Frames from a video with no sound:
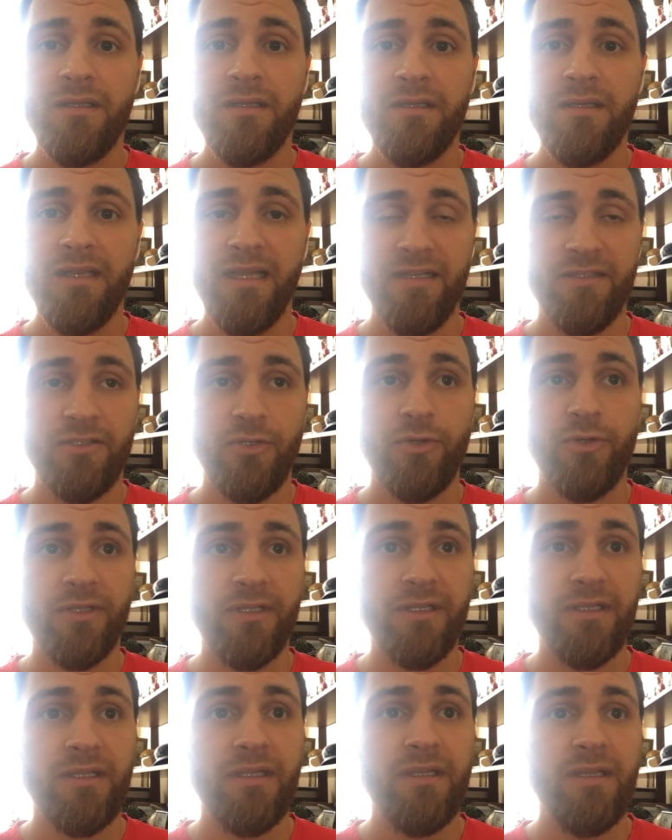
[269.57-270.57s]

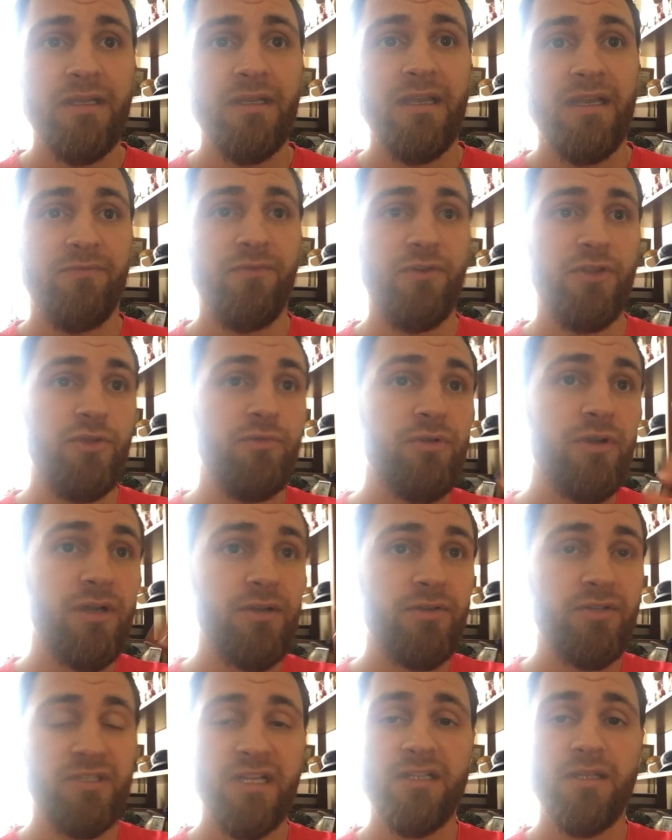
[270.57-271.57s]
internally. And for you to
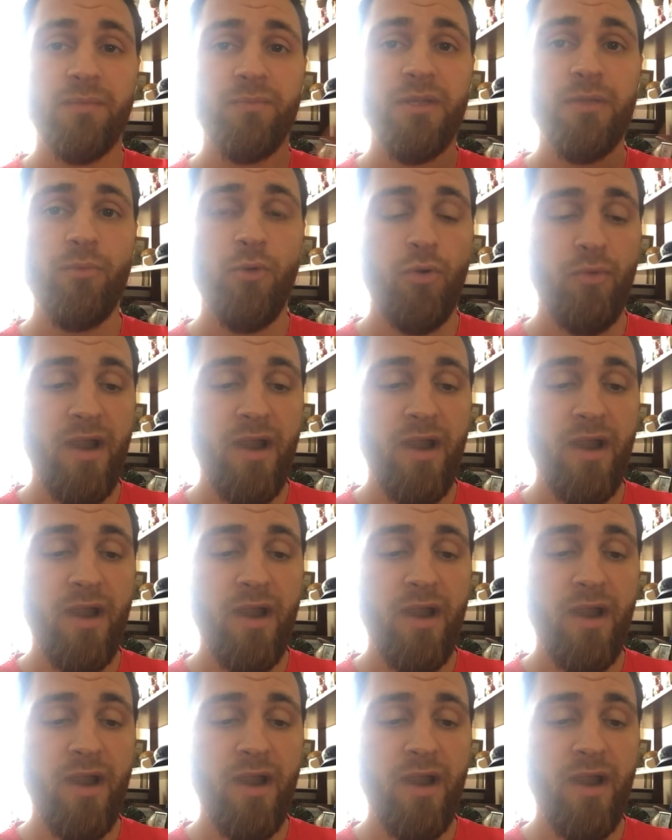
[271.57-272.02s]
understand the people